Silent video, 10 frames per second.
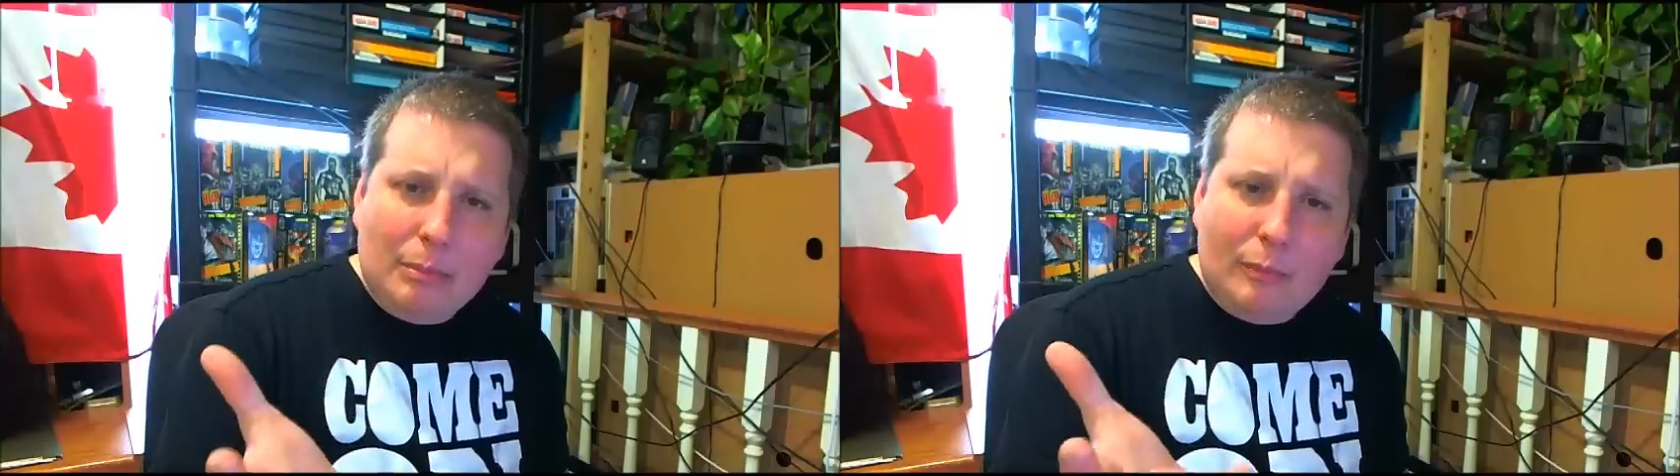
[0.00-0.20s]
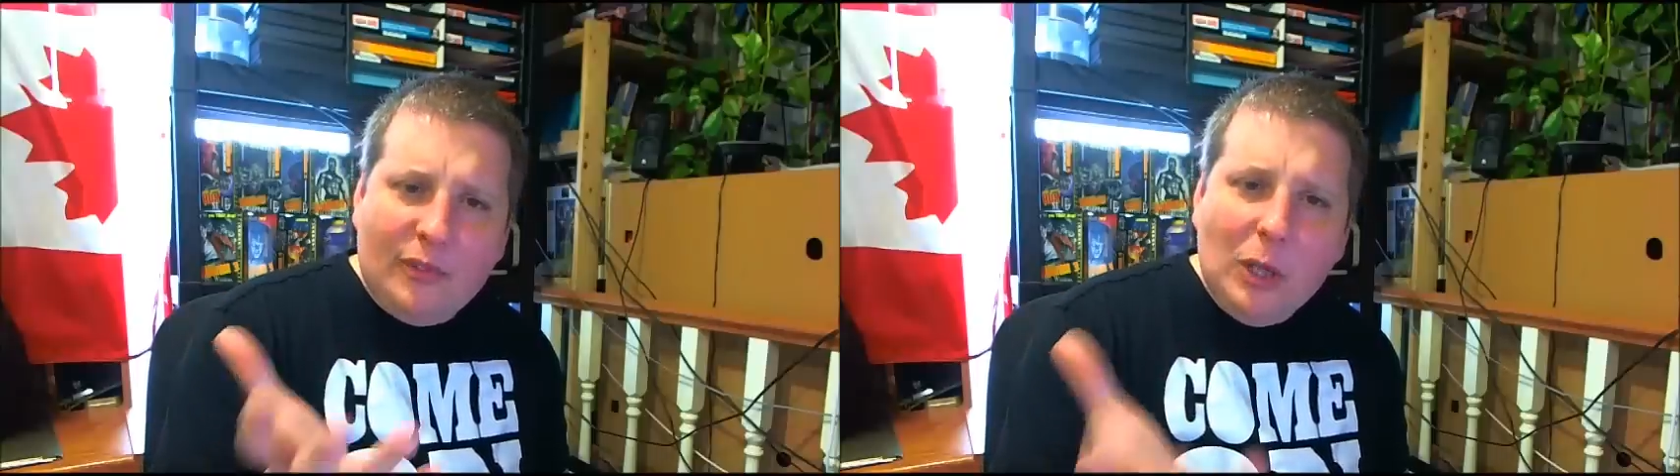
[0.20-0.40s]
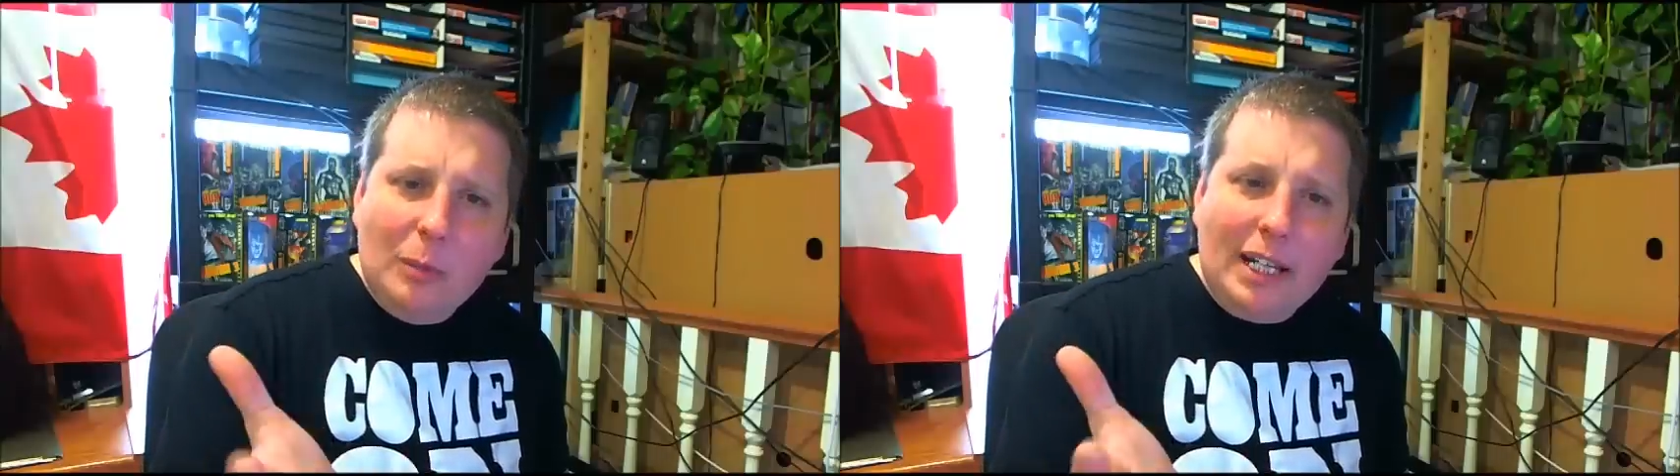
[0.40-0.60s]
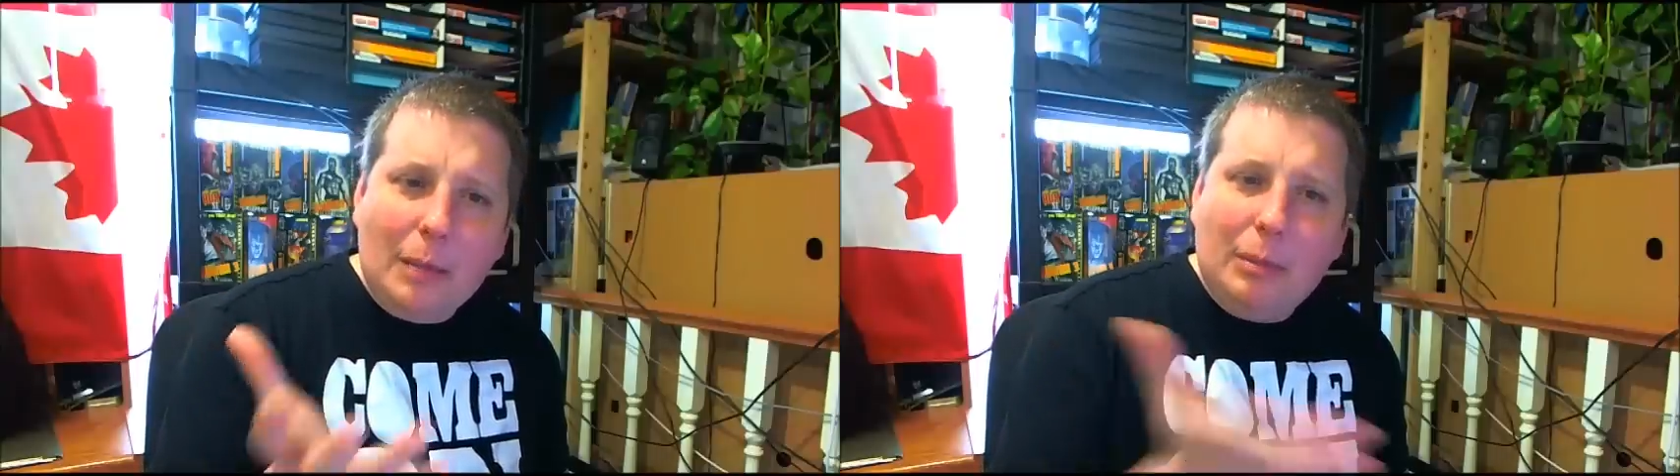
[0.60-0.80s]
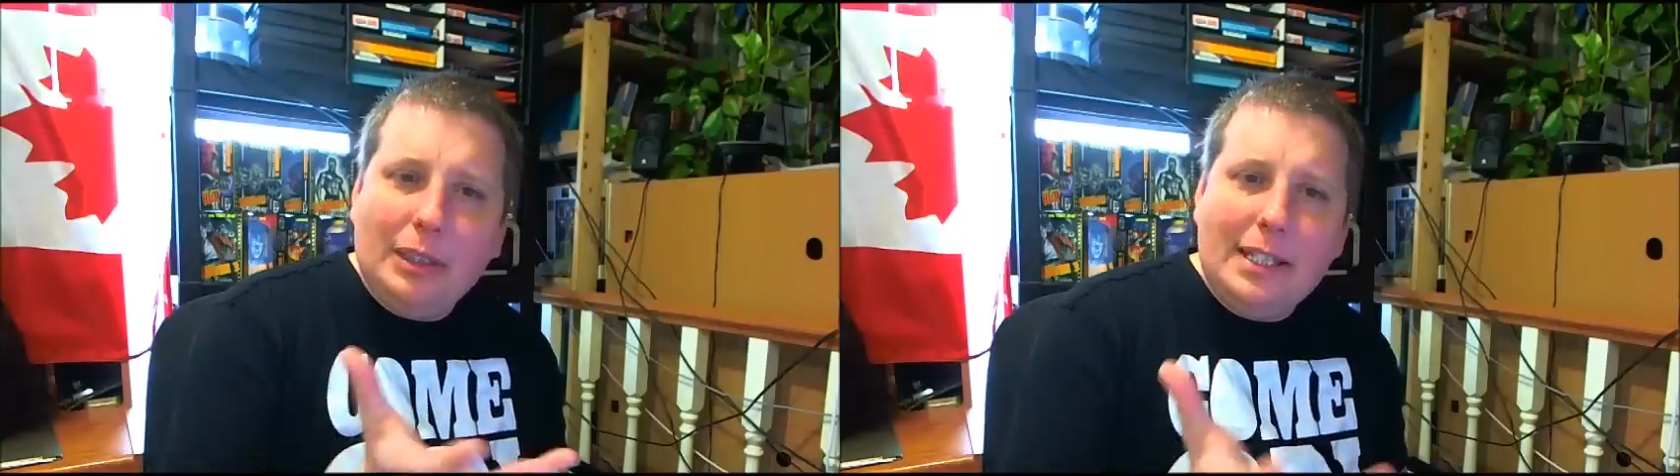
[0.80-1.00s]
filming
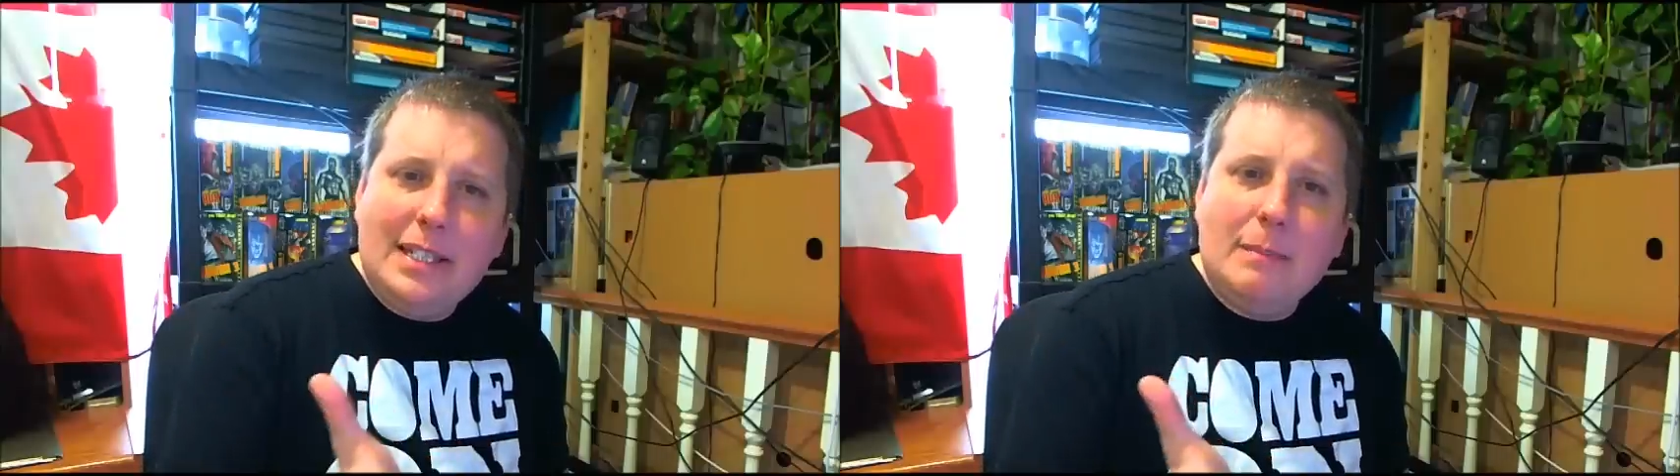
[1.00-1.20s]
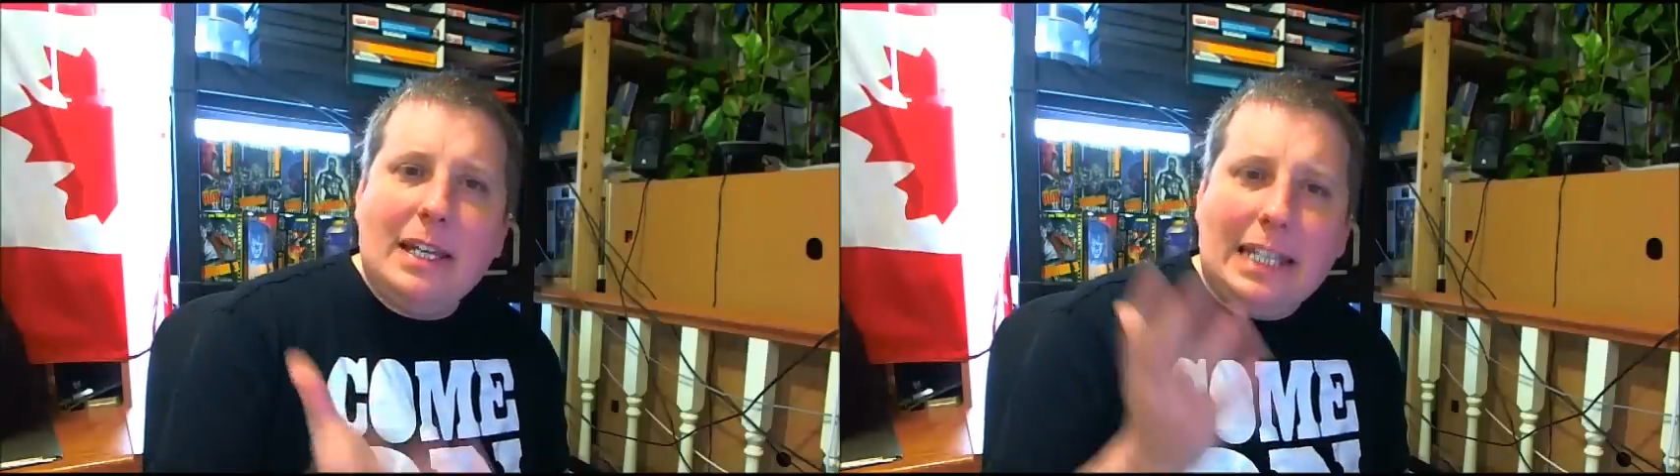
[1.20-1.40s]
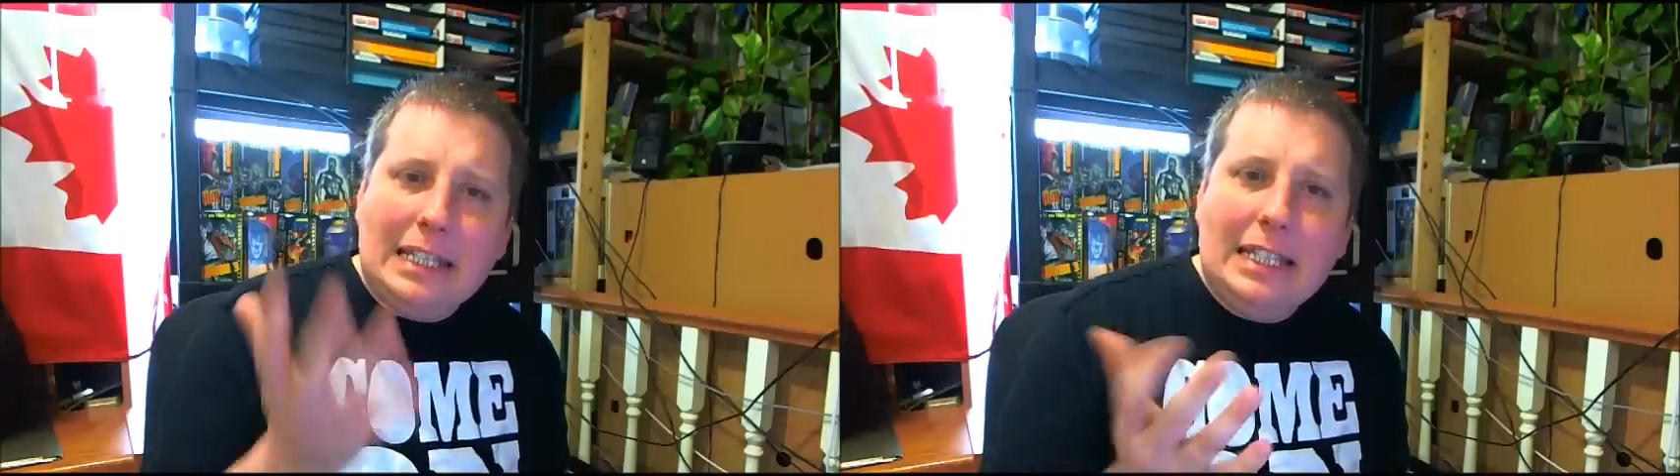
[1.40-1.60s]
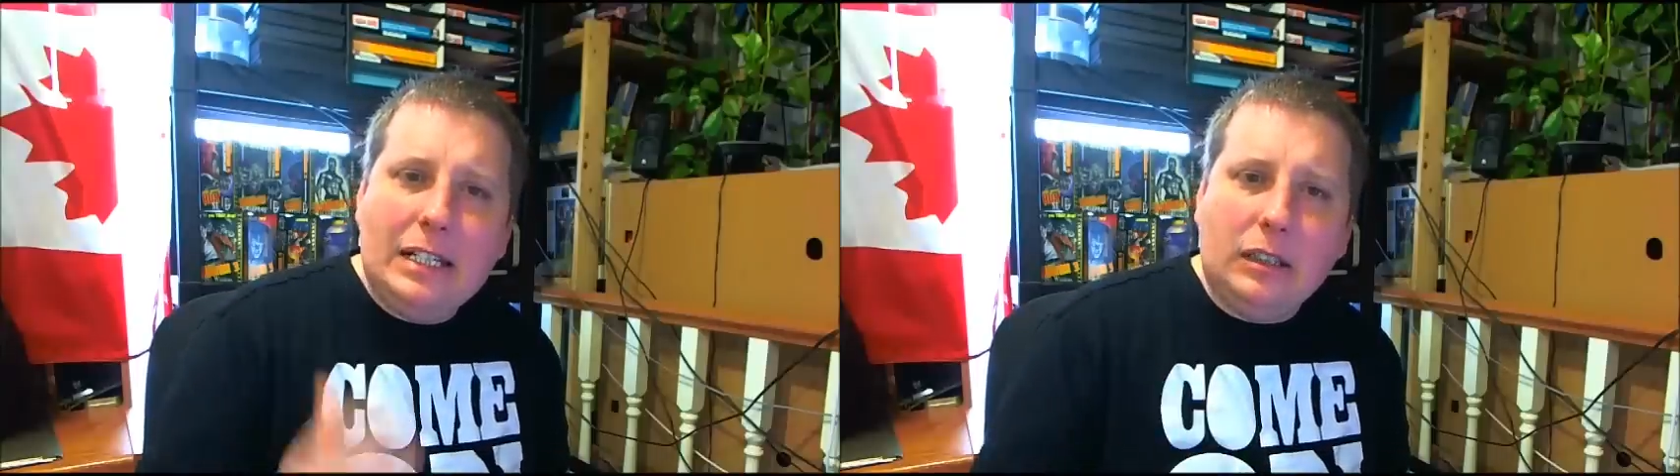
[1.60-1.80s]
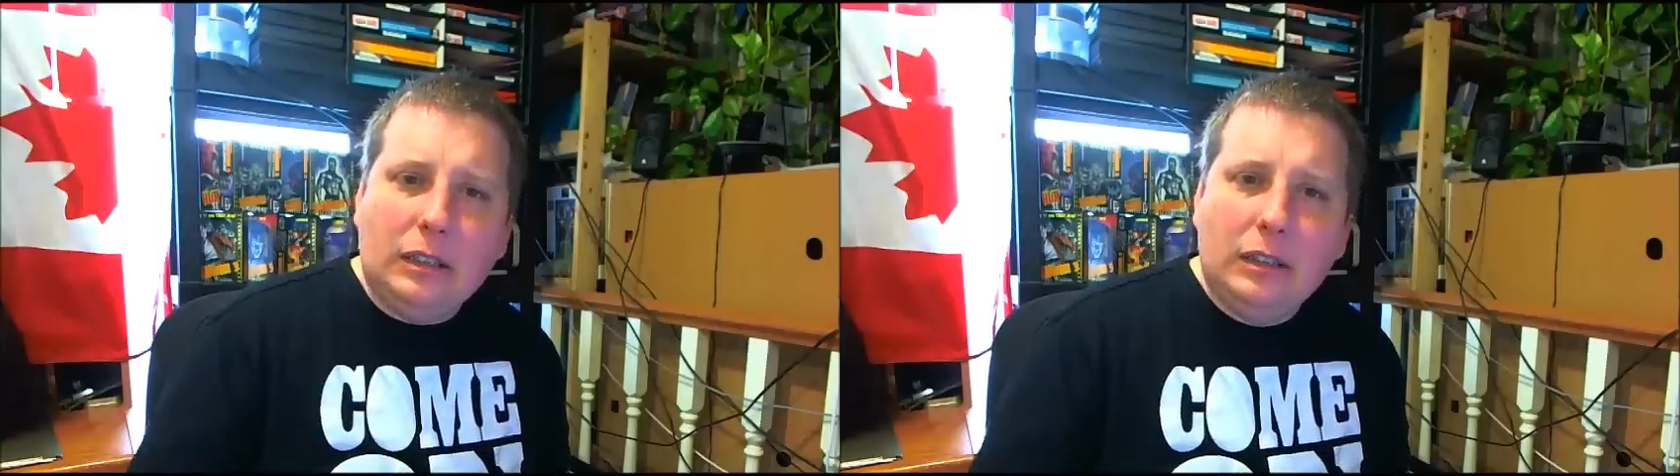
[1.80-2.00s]
a policeman
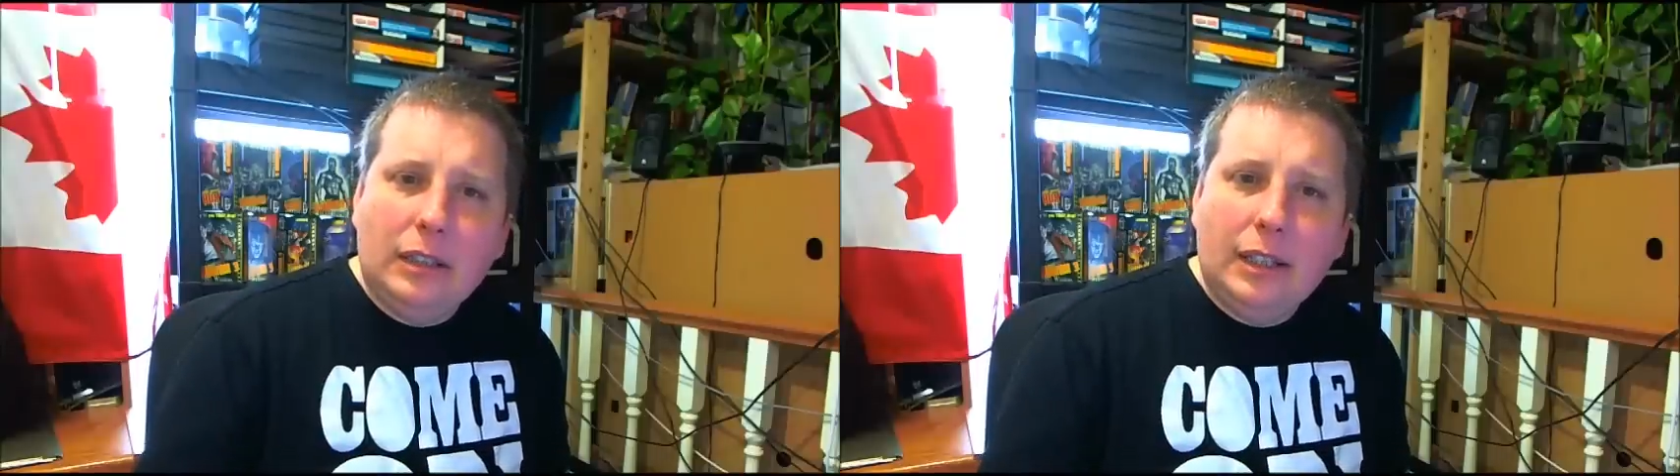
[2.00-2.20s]
illegal.